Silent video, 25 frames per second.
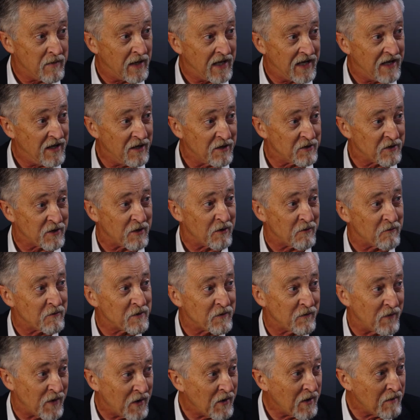many years ago
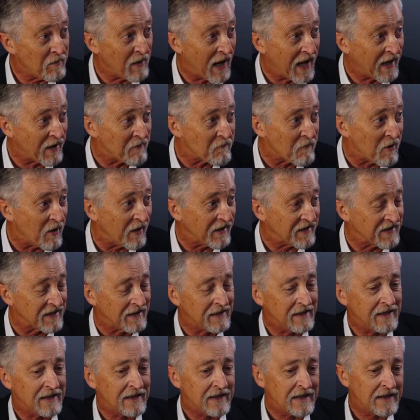was very black and white.
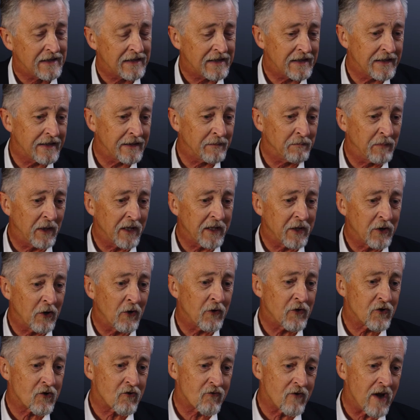And by hmm.
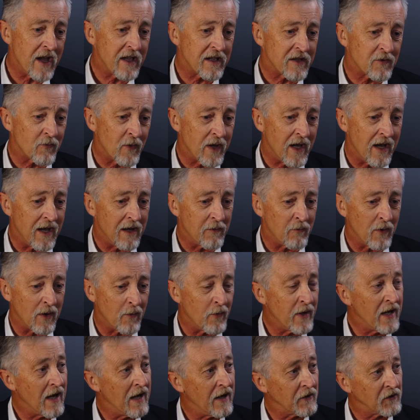God's grace, we are where
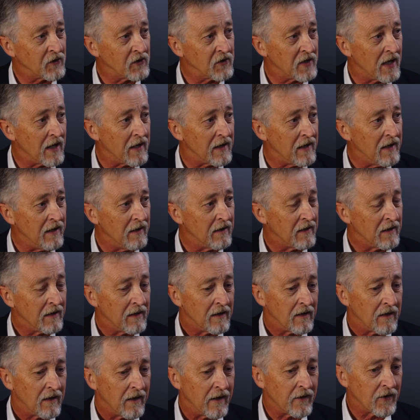we are today
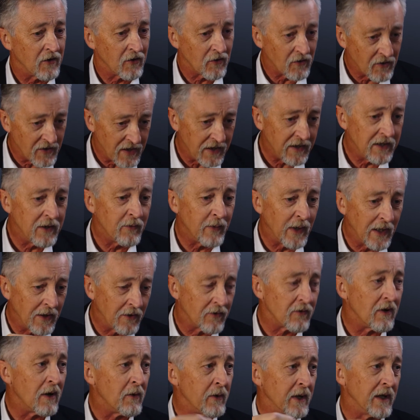and continuing
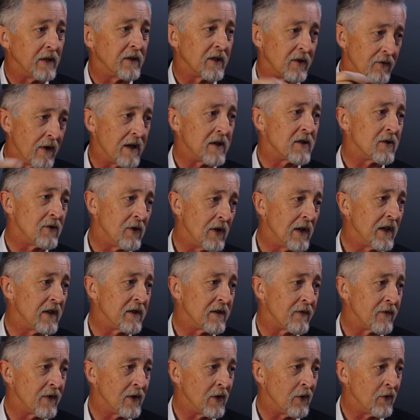growing in the grace and
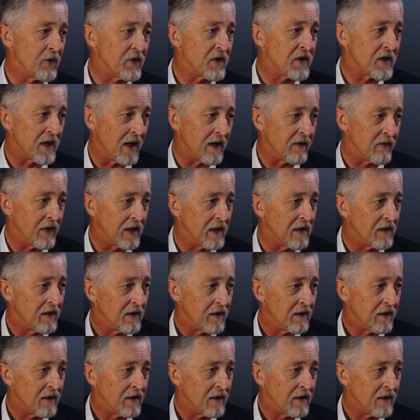knowledge of the Lord mm. and hmm. Saviour,